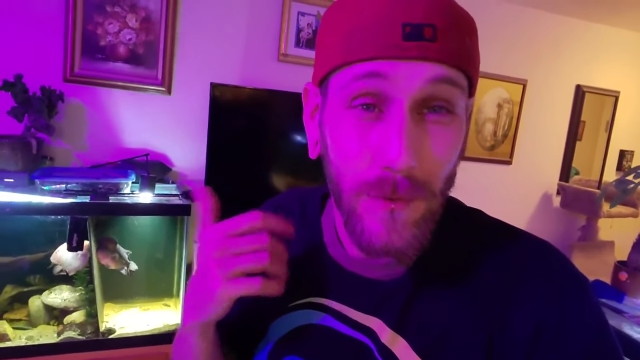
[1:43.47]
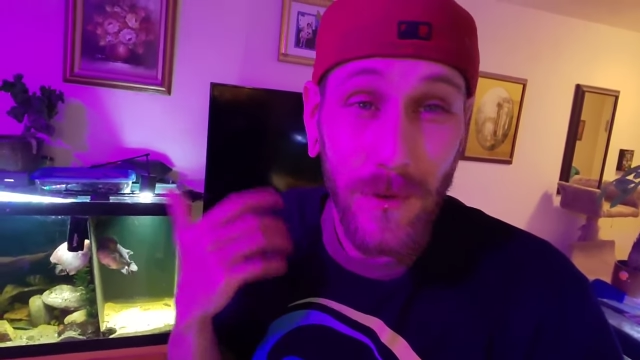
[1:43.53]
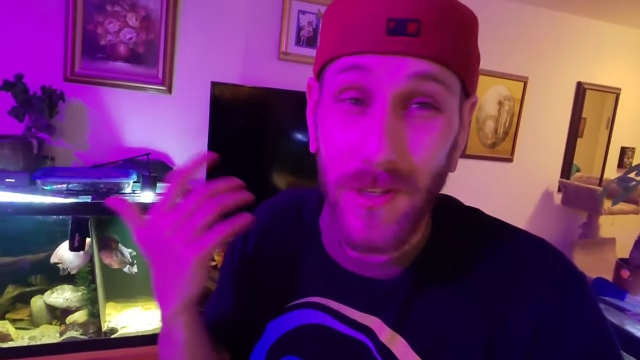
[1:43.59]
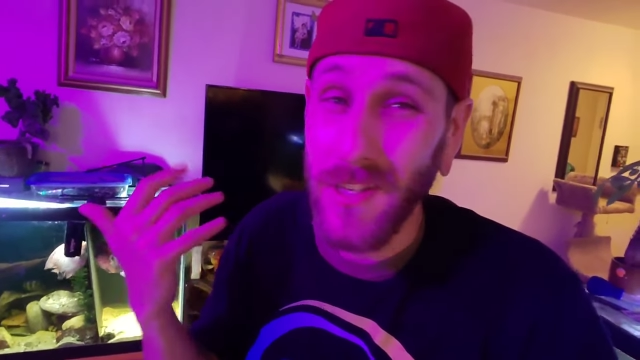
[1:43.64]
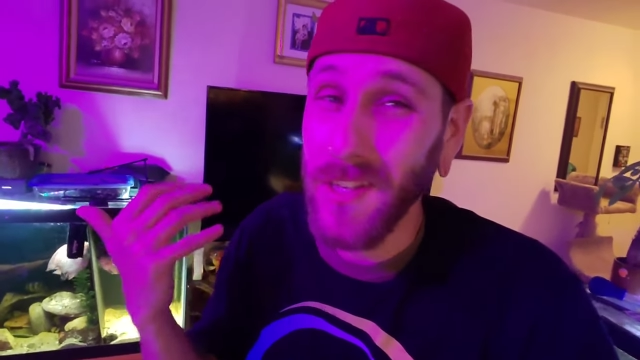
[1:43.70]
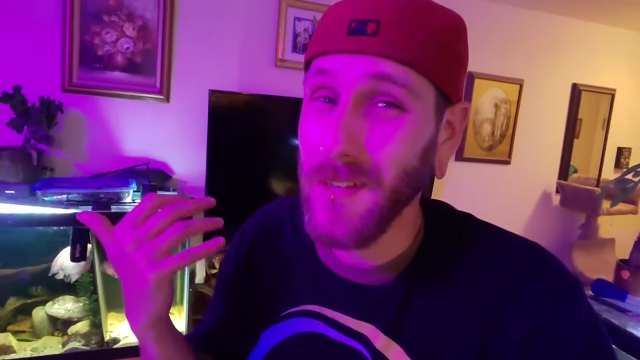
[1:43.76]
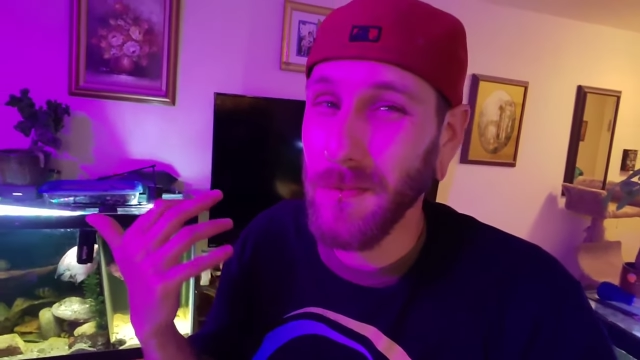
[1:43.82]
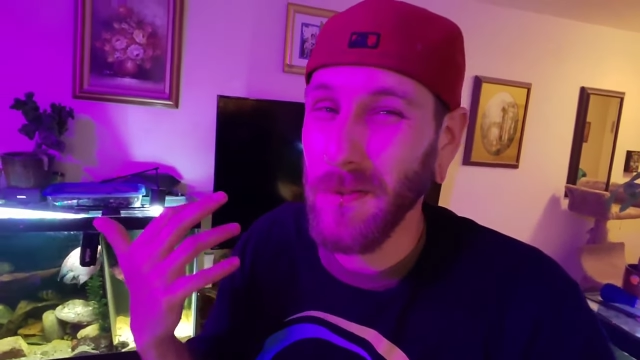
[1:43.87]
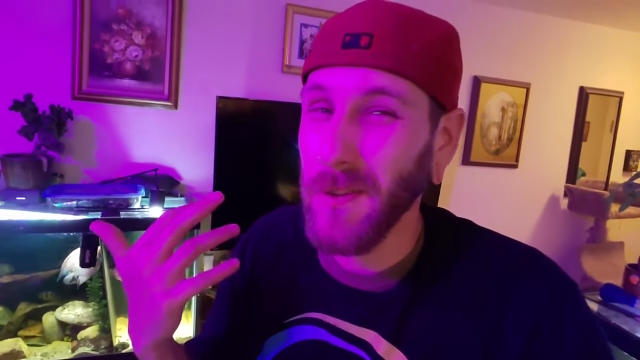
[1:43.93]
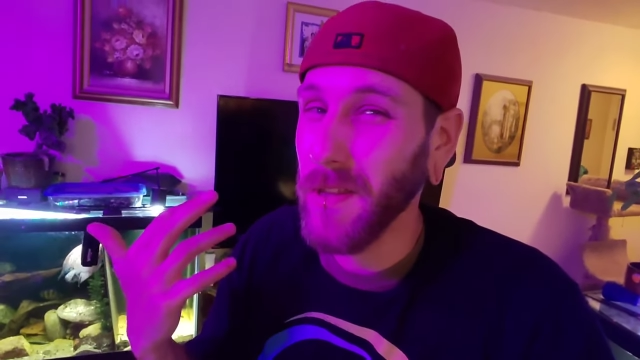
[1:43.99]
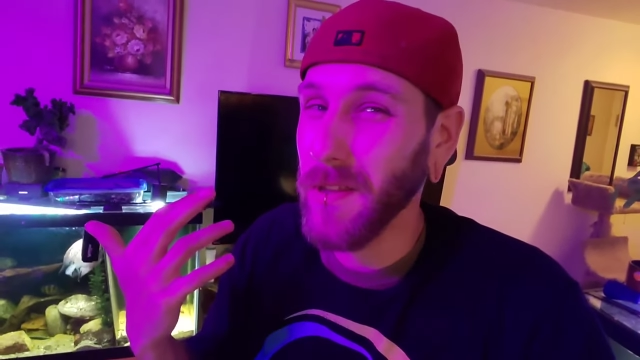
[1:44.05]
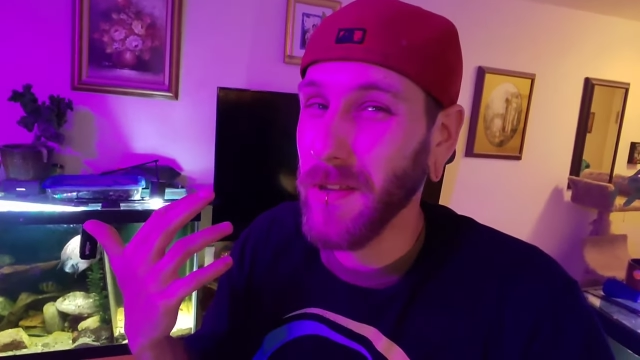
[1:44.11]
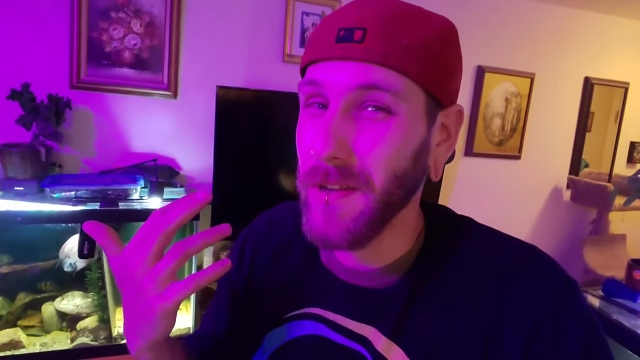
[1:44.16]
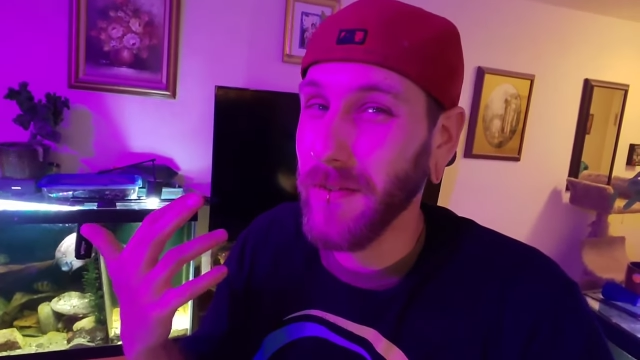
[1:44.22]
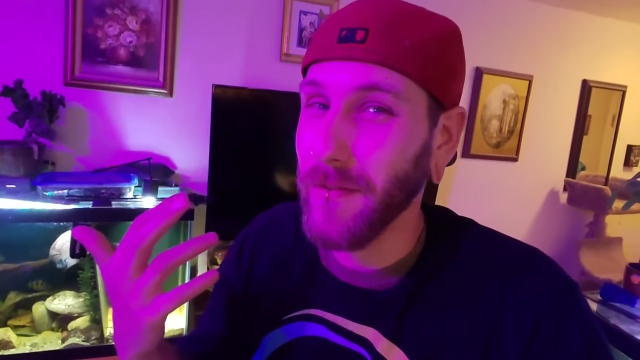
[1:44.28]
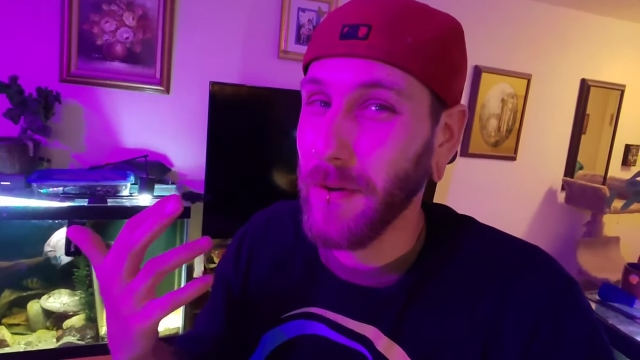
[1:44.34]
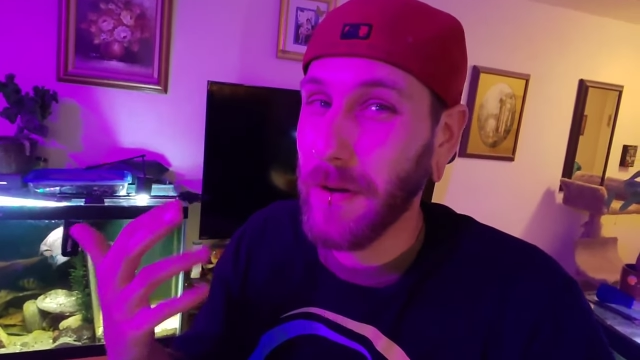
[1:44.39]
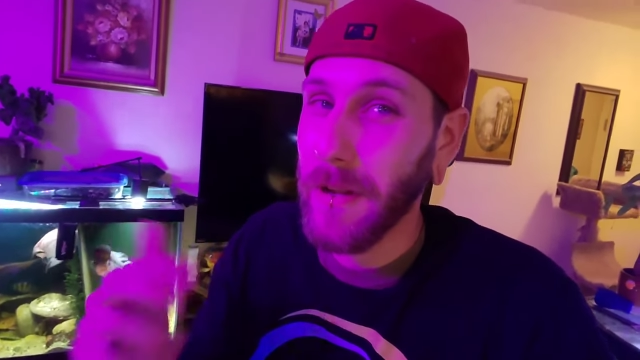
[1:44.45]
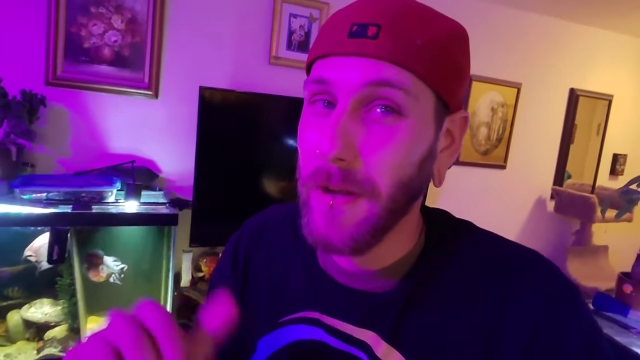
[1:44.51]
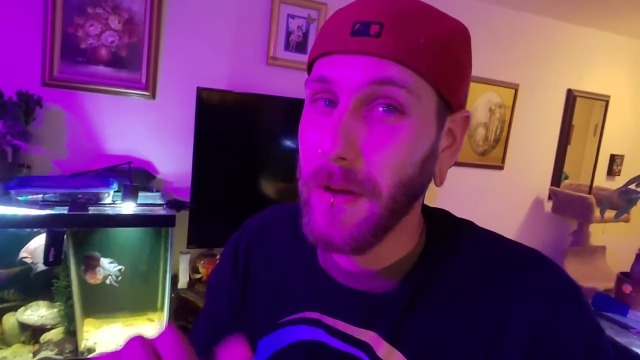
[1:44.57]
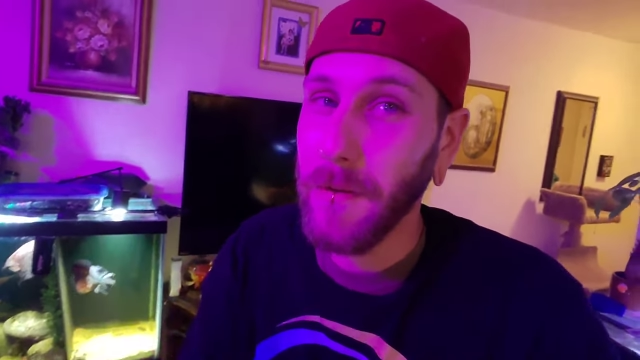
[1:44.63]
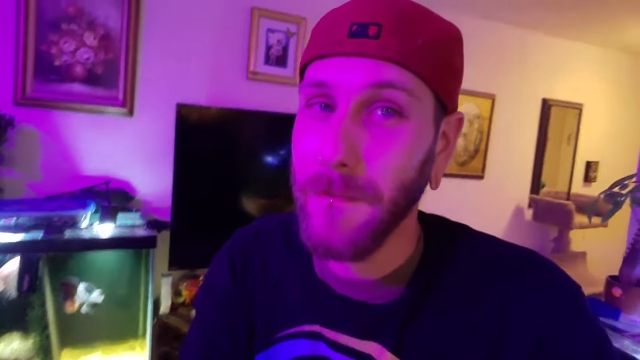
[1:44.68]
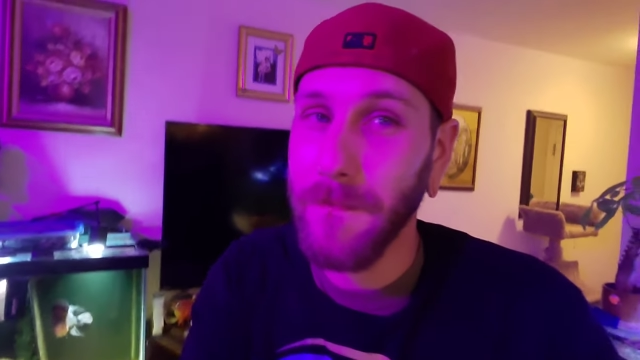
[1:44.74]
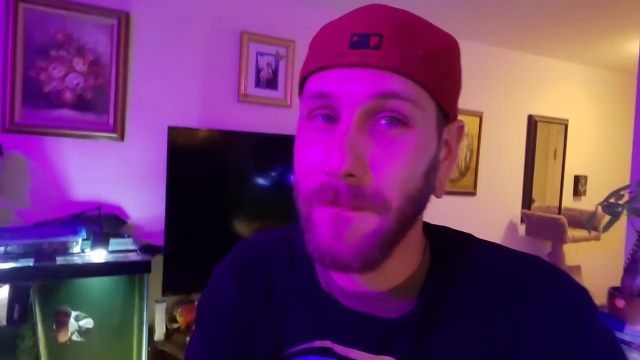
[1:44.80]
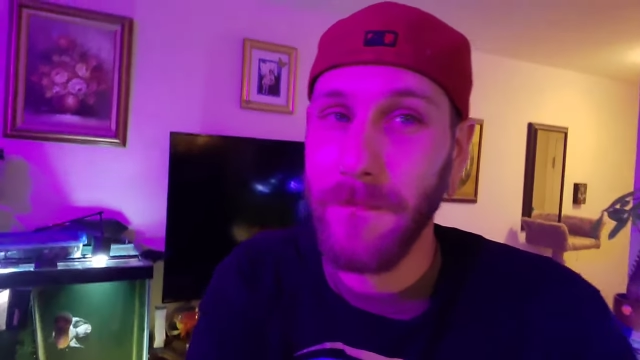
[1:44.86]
which is completely different now.